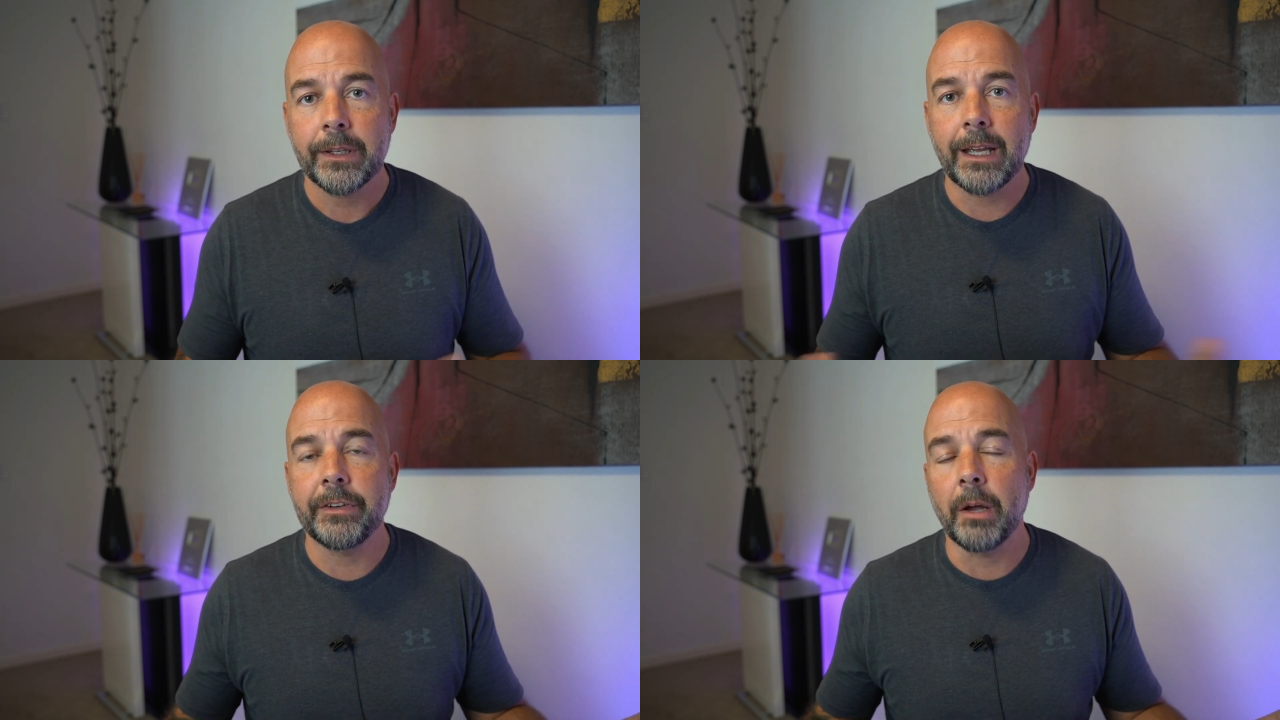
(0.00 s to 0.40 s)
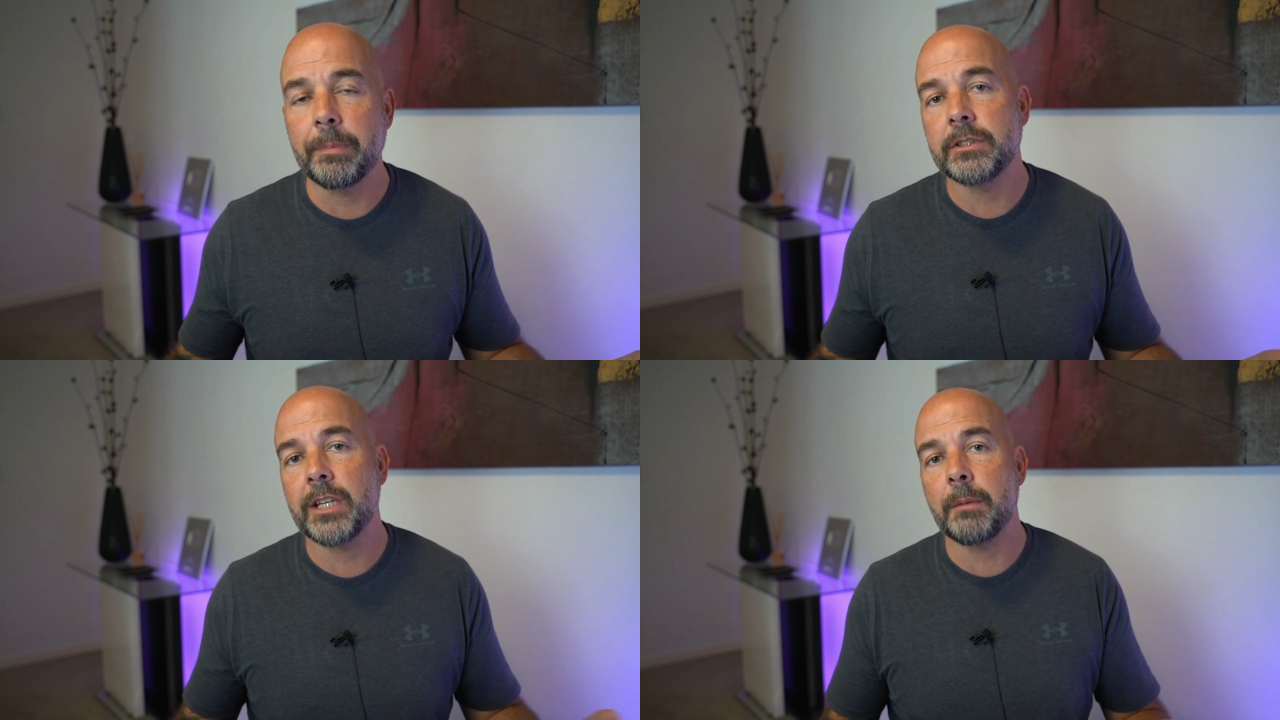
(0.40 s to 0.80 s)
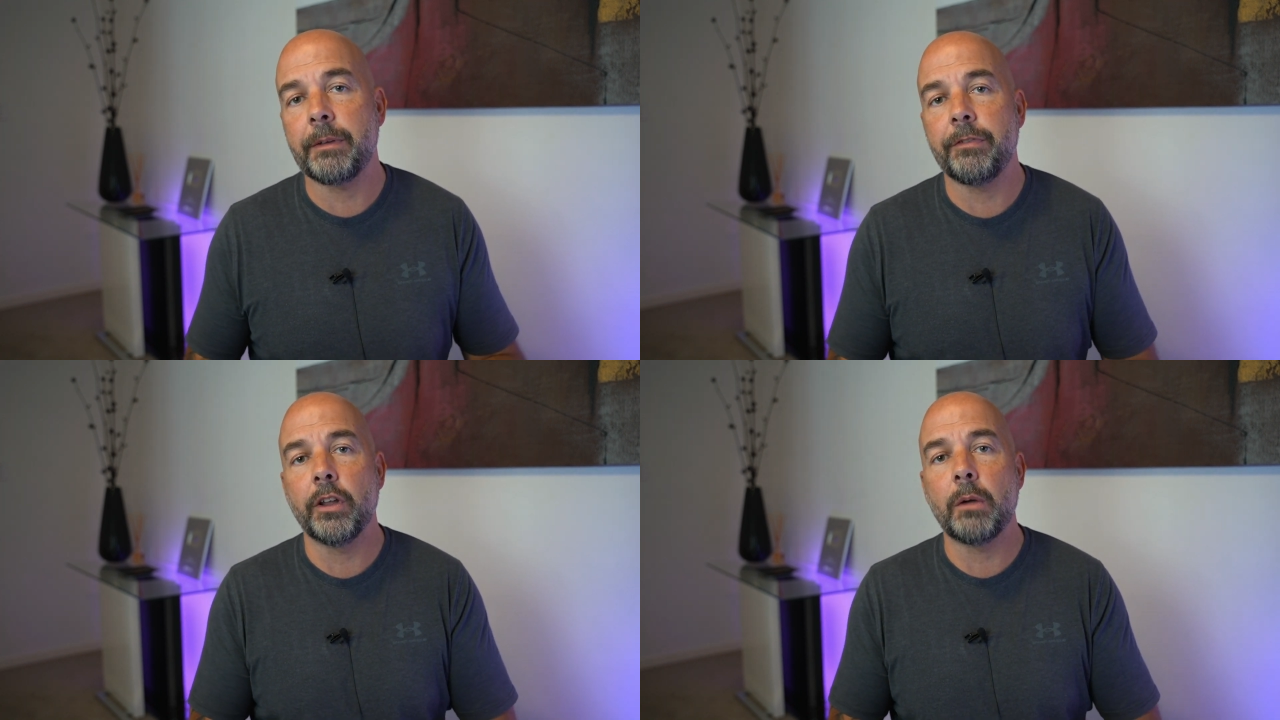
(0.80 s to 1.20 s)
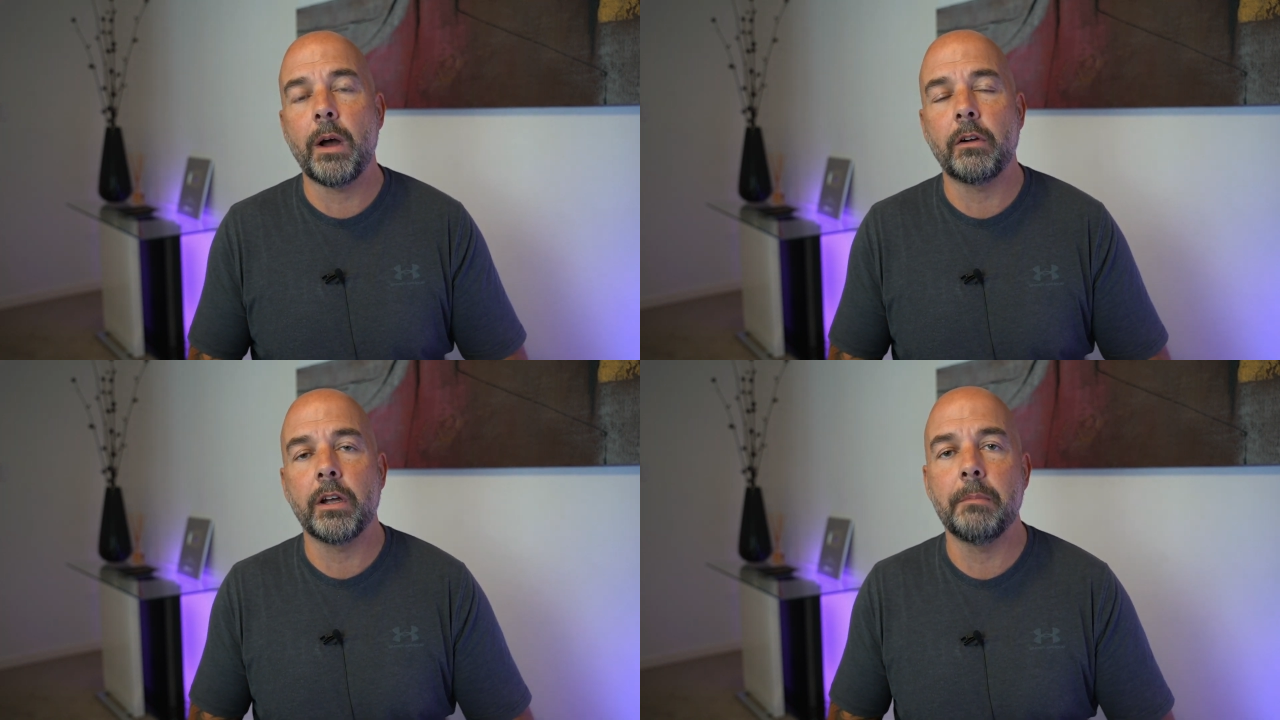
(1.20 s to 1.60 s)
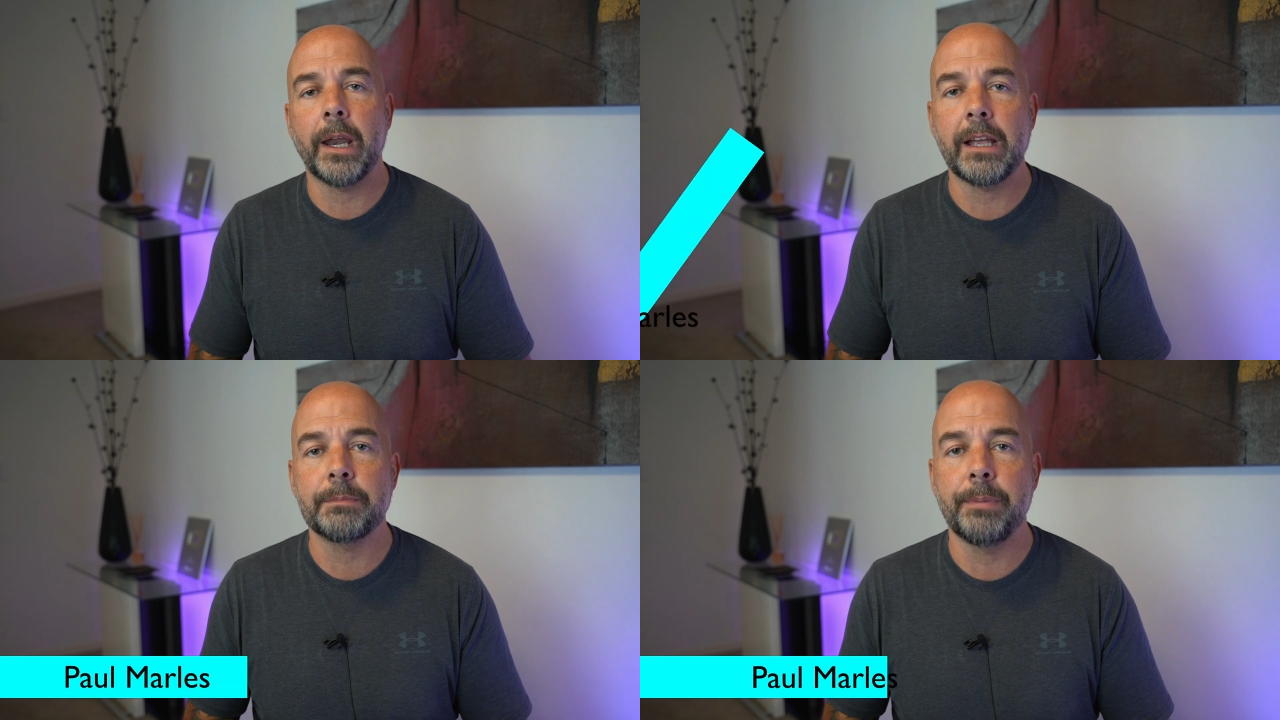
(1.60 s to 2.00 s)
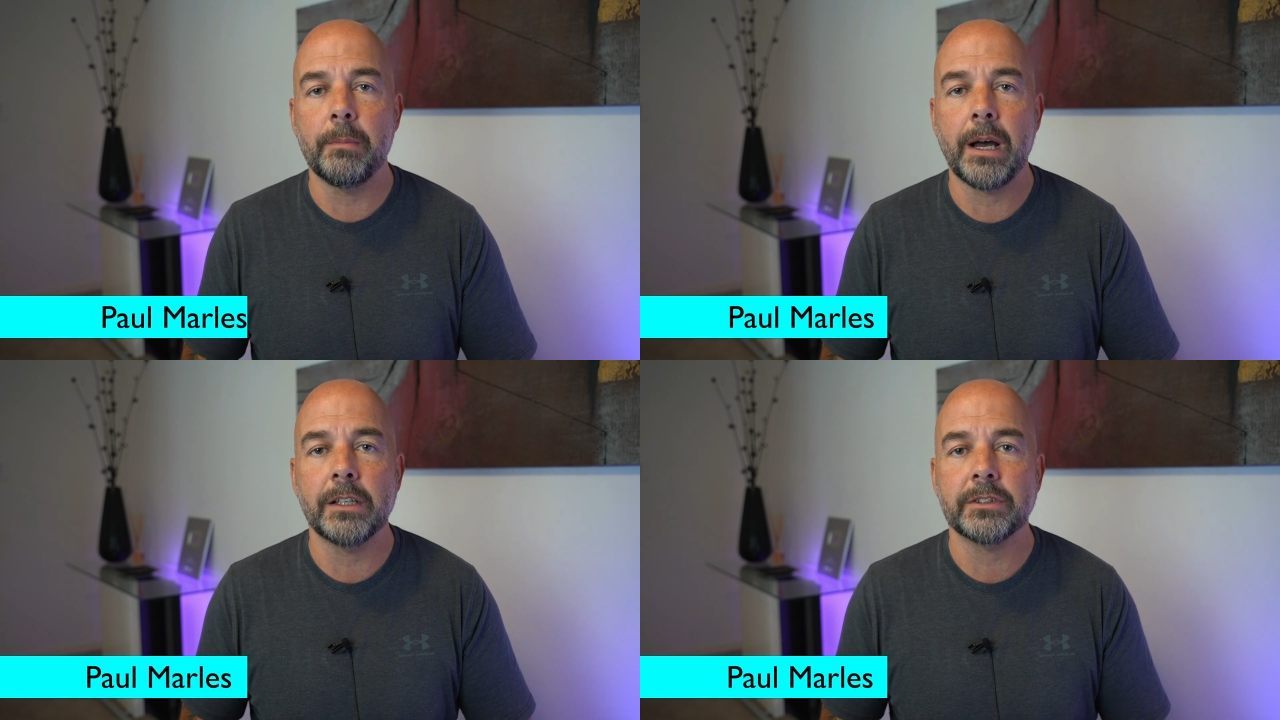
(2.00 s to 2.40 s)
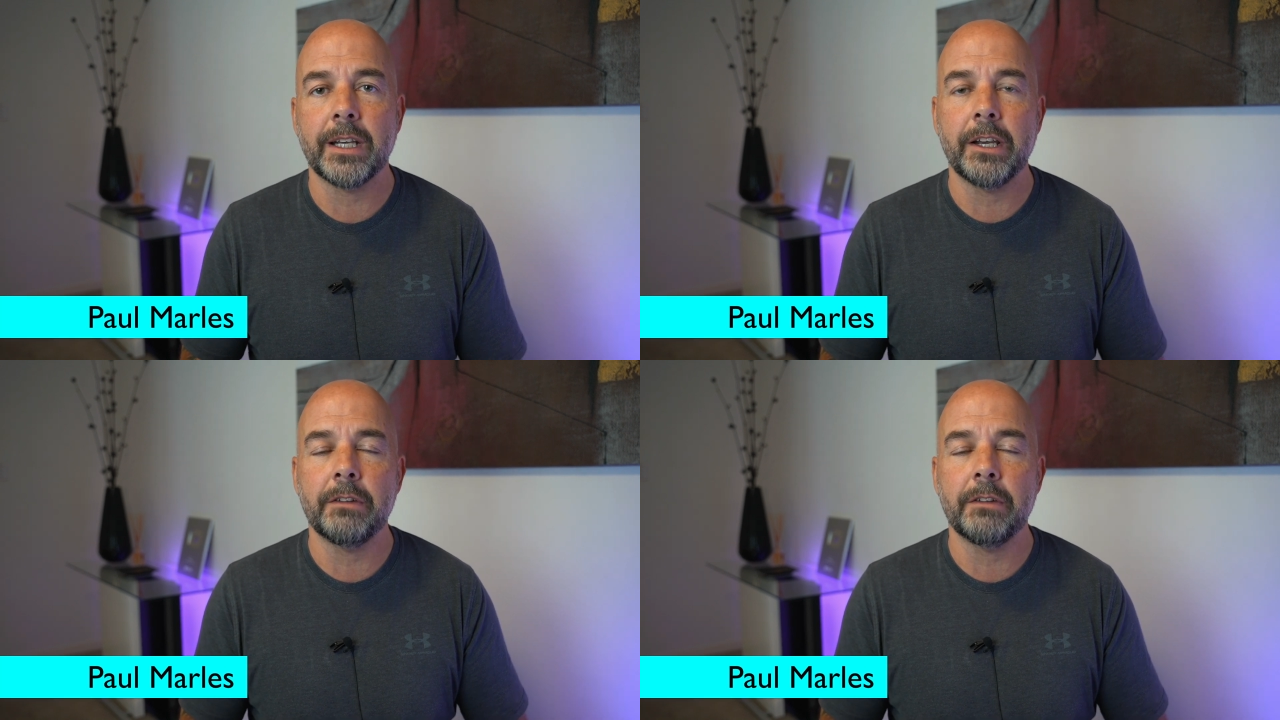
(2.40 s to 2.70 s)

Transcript: Now, if you've not been to the channel before, then welcome. My name is Paul Marles and I